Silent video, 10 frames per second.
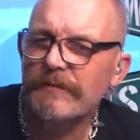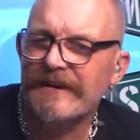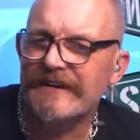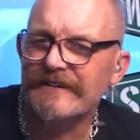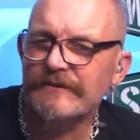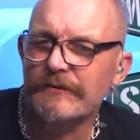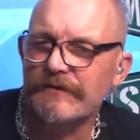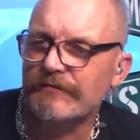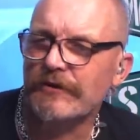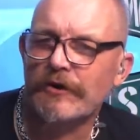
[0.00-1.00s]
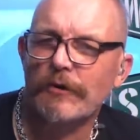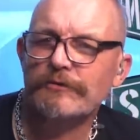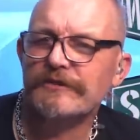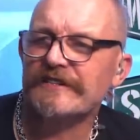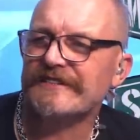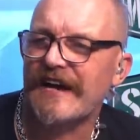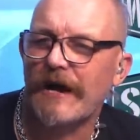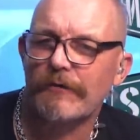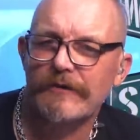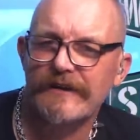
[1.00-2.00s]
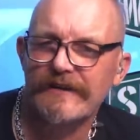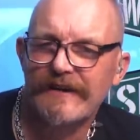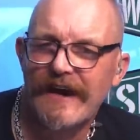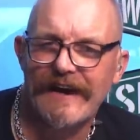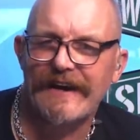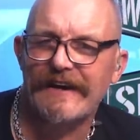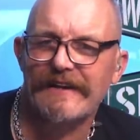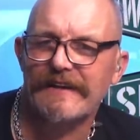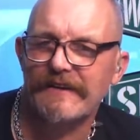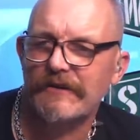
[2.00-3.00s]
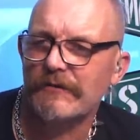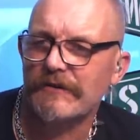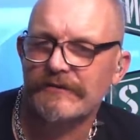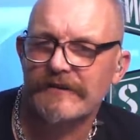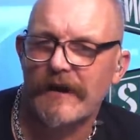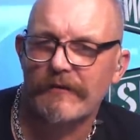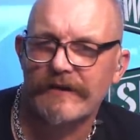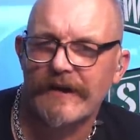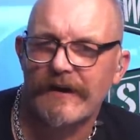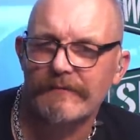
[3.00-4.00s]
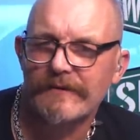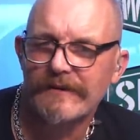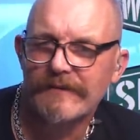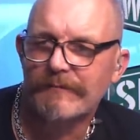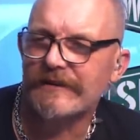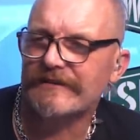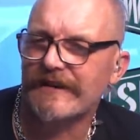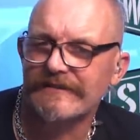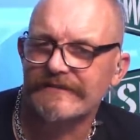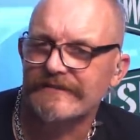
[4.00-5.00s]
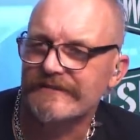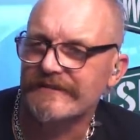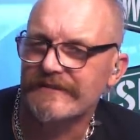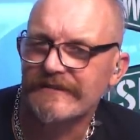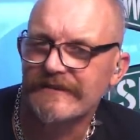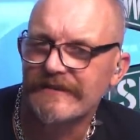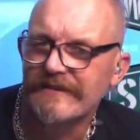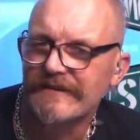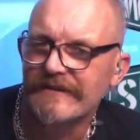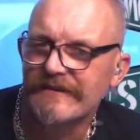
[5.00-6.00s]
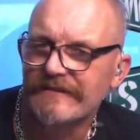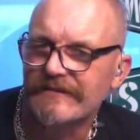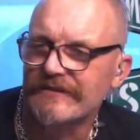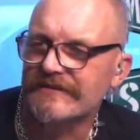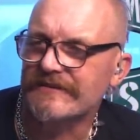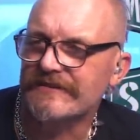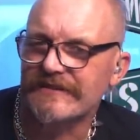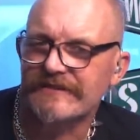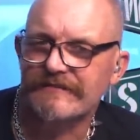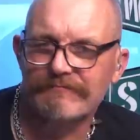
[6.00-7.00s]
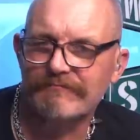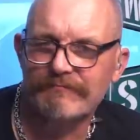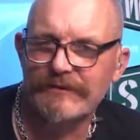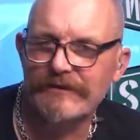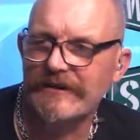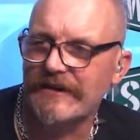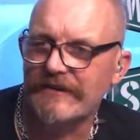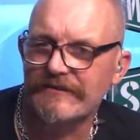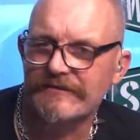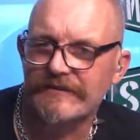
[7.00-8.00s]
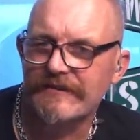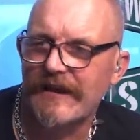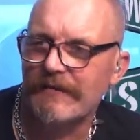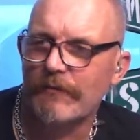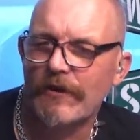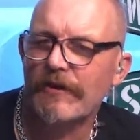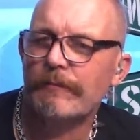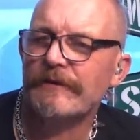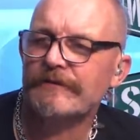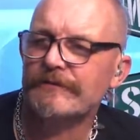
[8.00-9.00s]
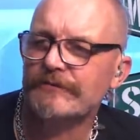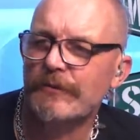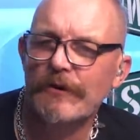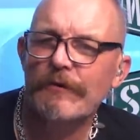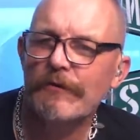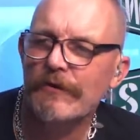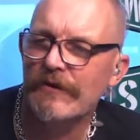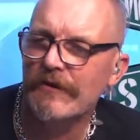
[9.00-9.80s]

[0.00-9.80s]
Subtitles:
would be an issue if your coaching salary had anything to do with your salary cap, but it doesn't. So this is just billionaires, and what are the Pistons worth?